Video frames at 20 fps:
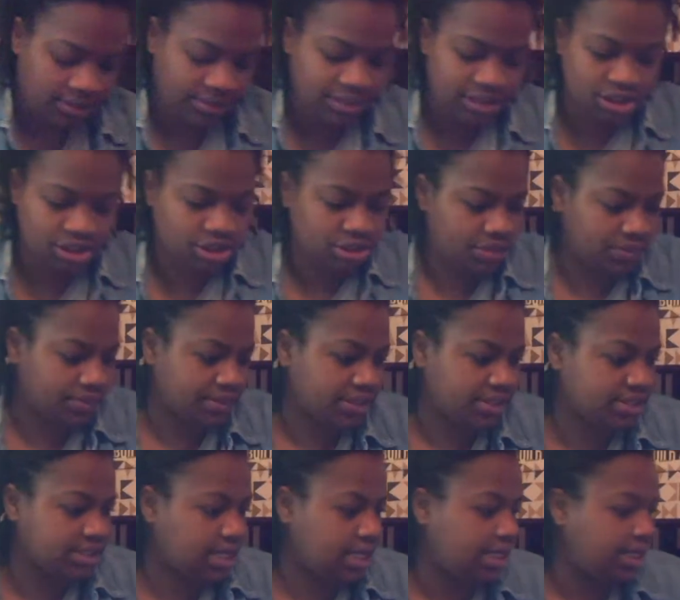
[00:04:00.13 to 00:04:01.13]
which is super
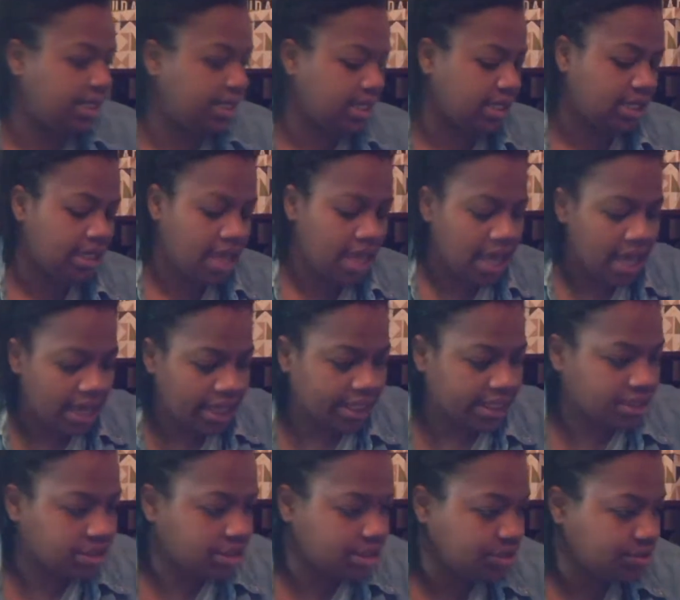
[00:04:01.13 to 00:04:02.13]
exciting.
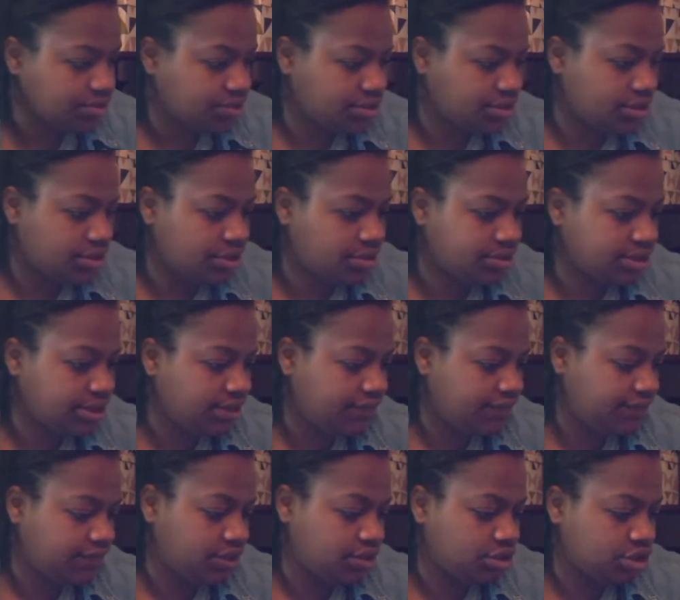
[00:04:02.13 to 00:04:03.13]
Get to use those in the
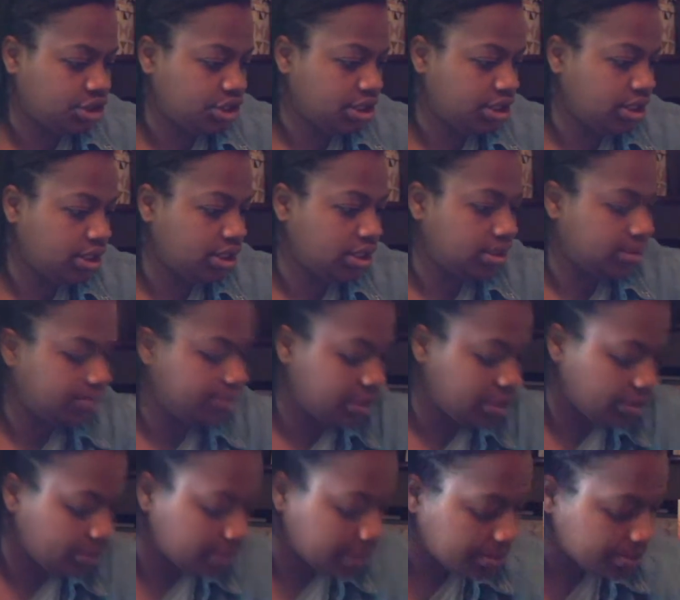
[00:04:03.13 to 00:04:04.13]
future. I'm
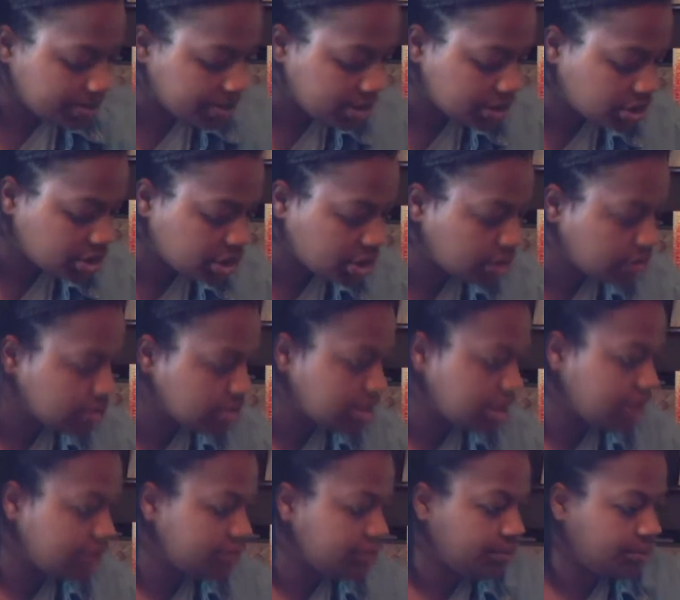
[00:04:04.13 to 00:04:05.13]
going to go ahead and push those
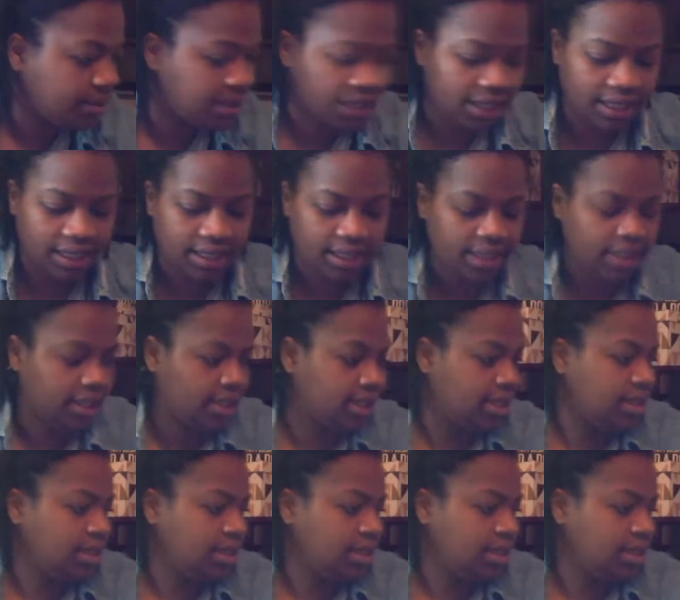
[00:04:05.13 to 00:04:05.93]
out of the way.